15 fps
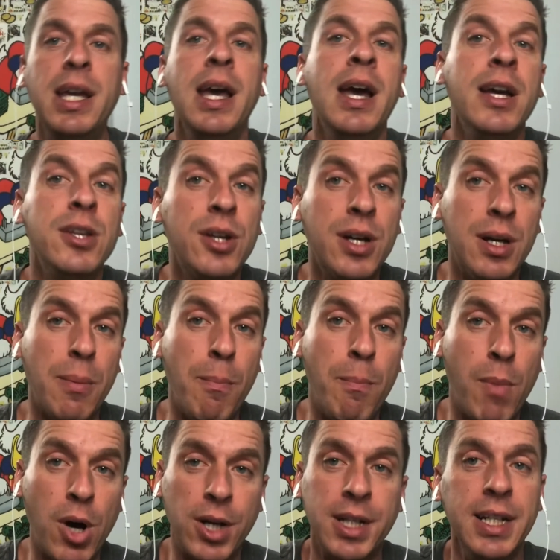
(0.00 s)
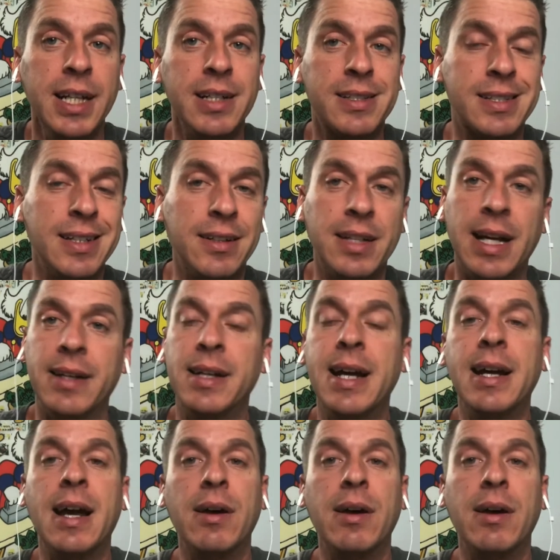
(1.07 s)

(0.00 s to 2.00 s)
you're gonna market it, sell it online.